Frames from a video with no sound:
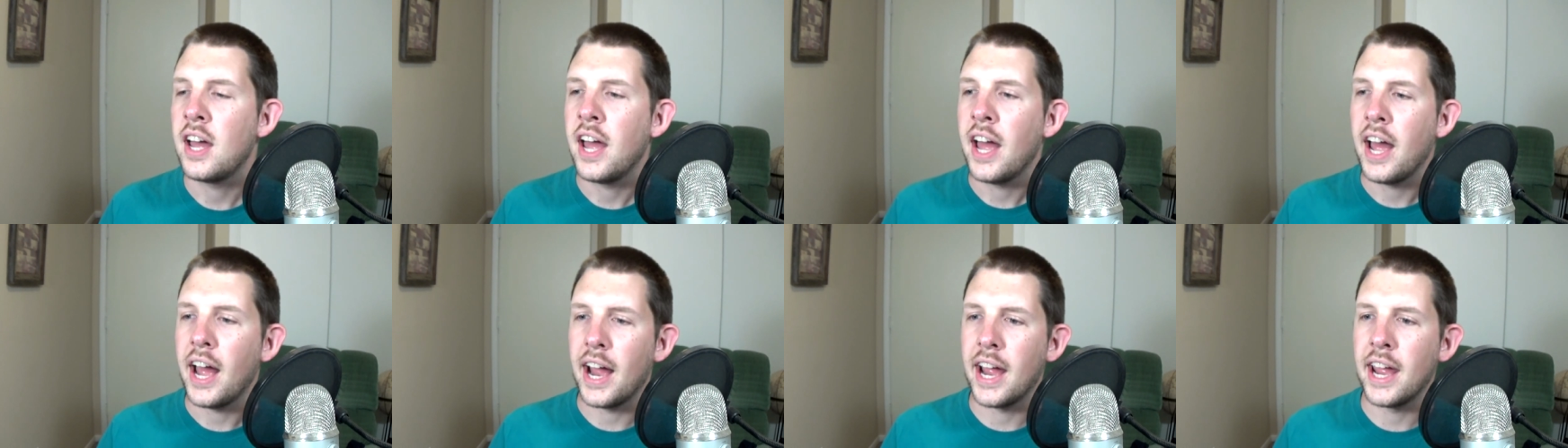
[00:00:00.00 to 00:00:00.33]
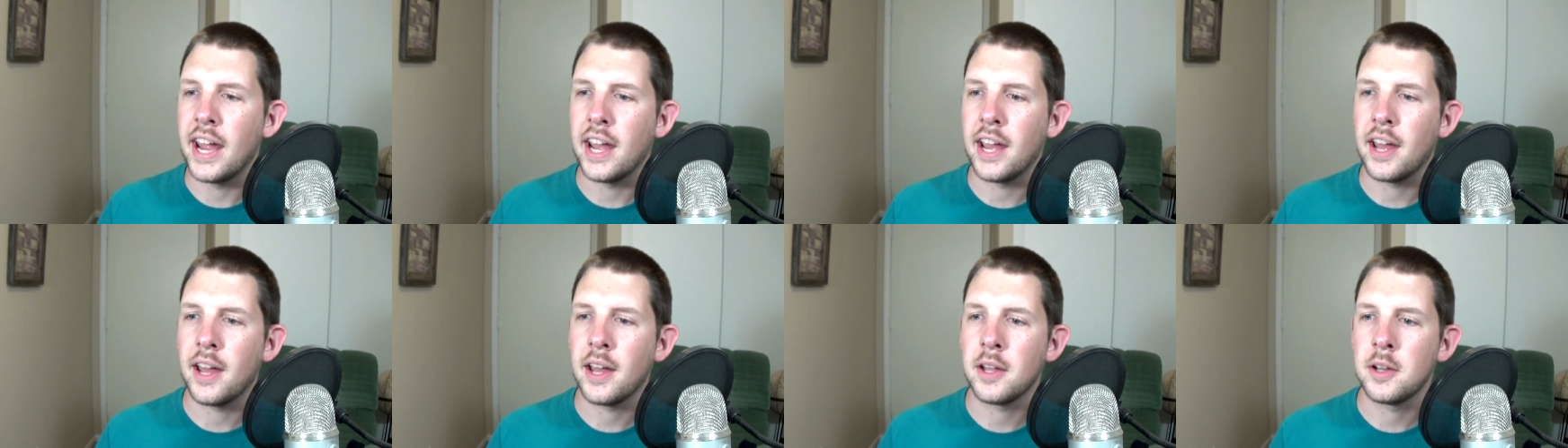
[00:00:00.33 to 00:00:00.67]

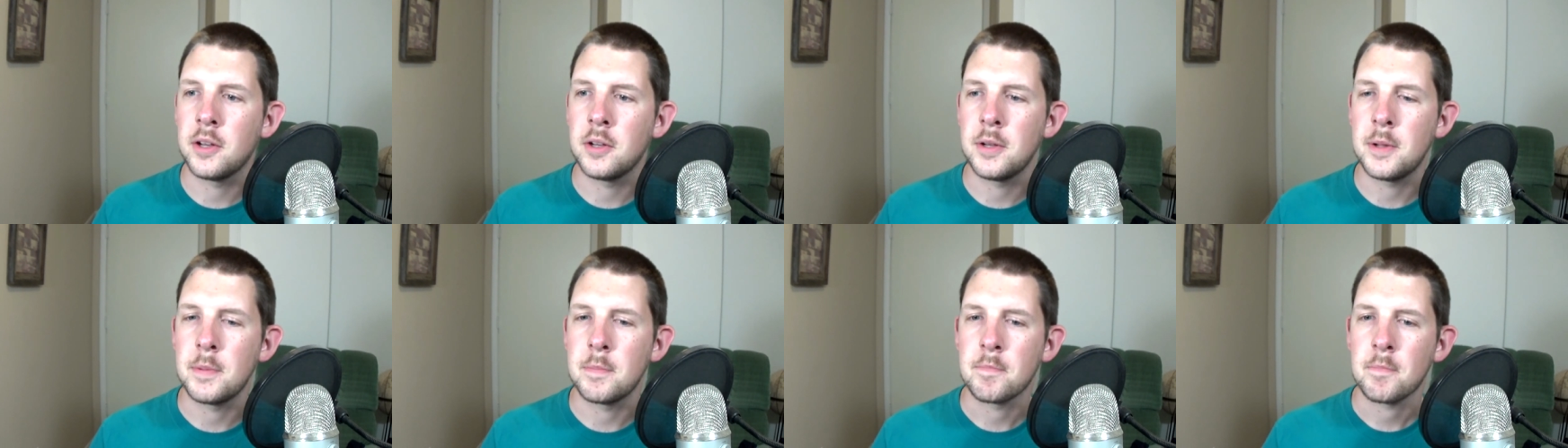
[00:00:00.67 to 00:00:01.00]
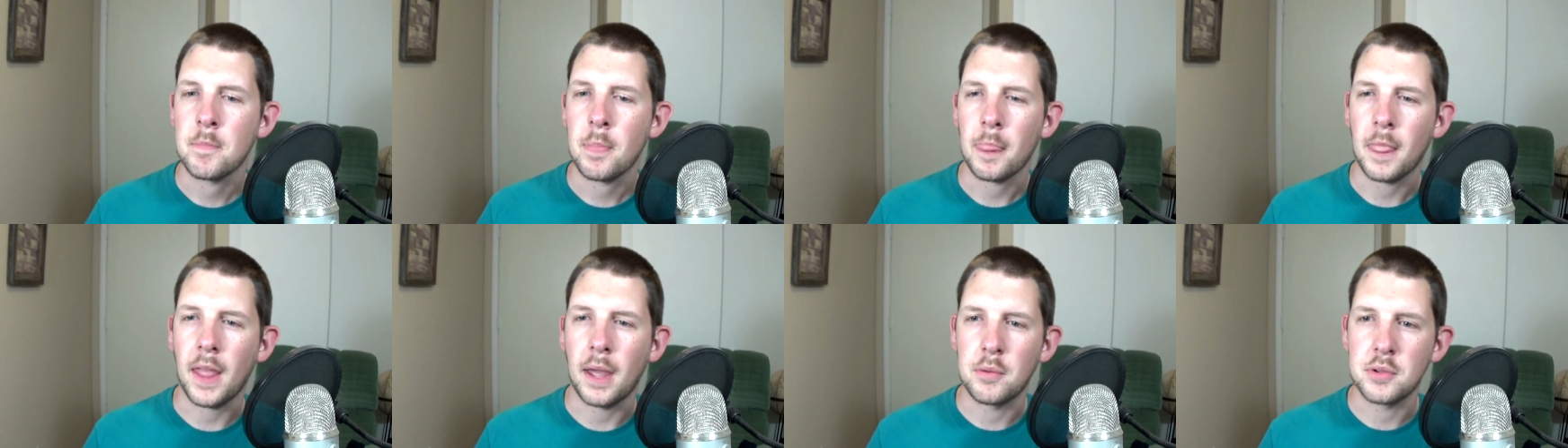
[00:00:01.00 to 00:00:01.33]
And
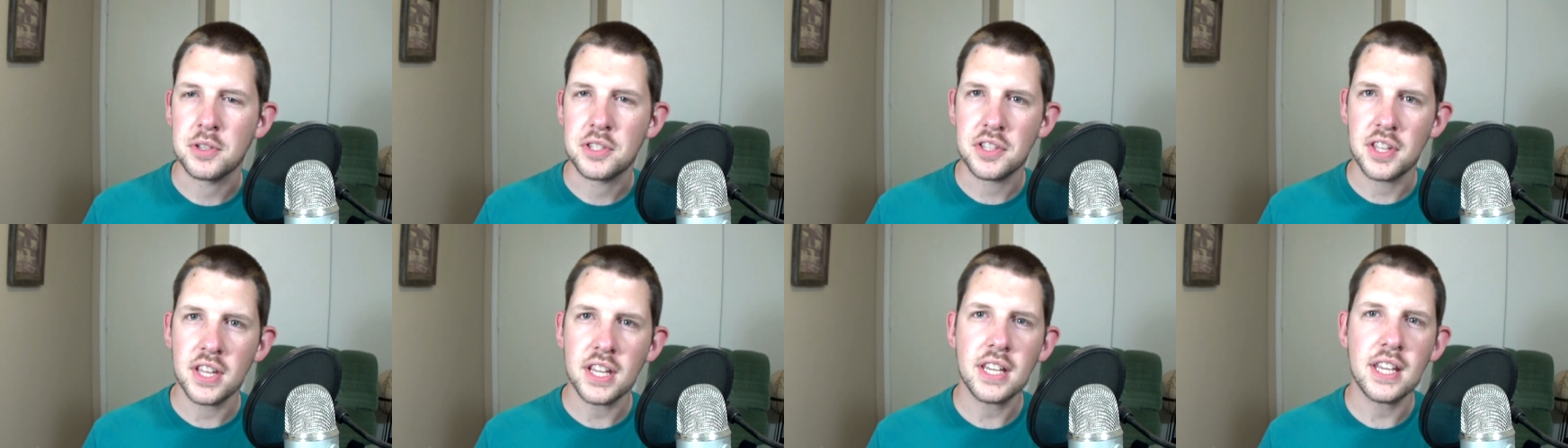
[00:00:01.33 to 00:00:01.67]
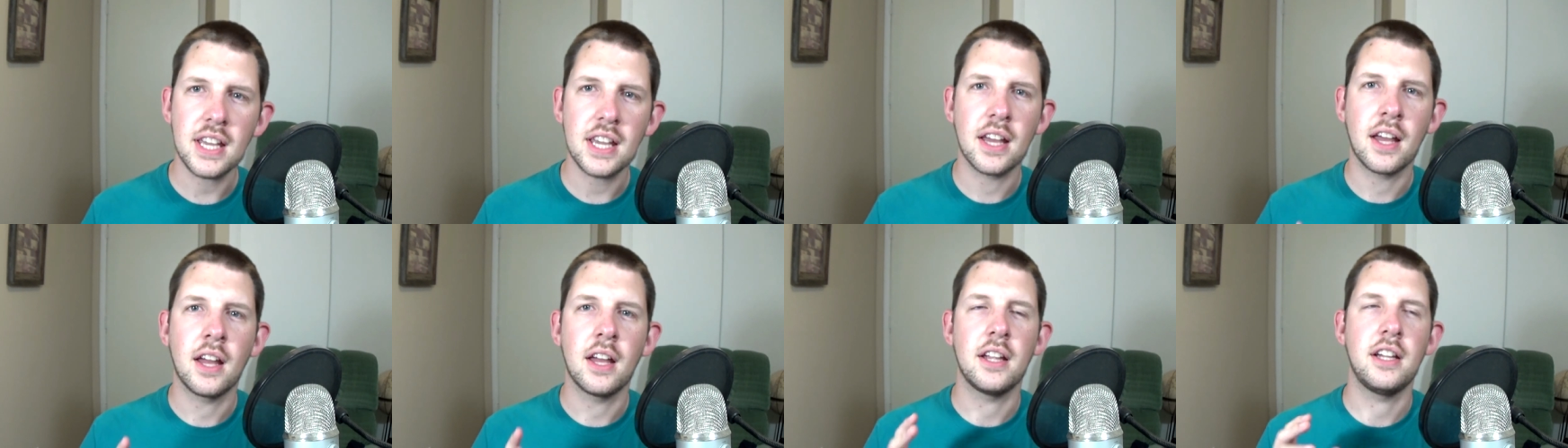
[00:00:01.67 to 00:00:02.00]
I was
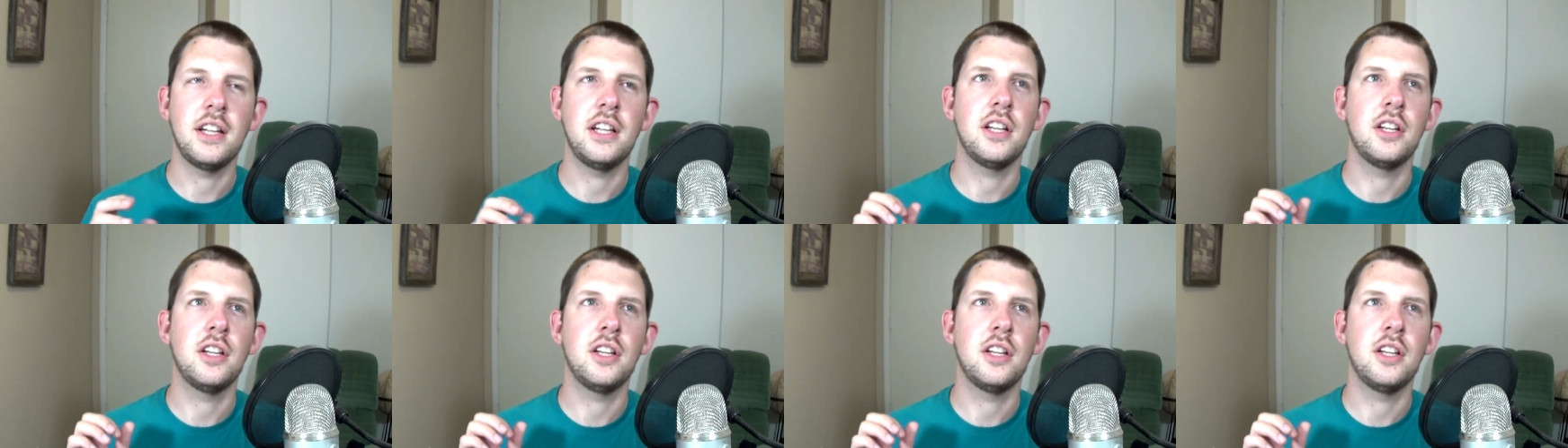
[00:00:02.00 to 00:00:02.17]
thinking,